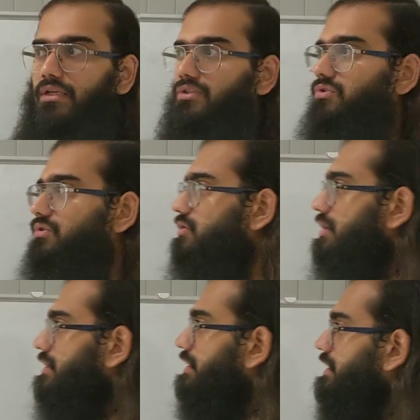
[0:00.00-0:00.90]

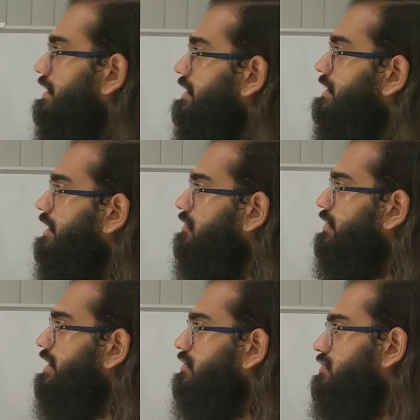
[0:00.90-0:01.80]
So now
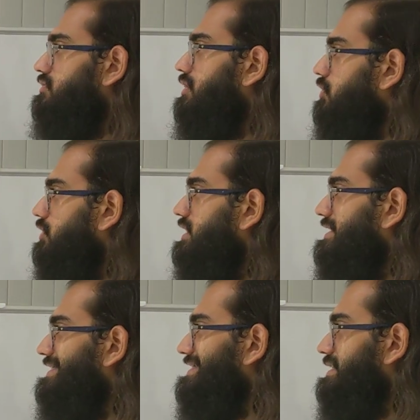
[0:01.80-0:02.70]
we can go to the
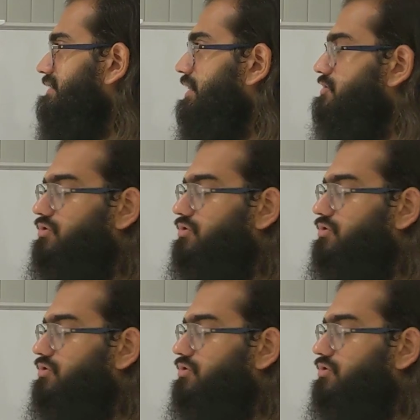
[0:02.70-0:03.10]
organizing culture and values.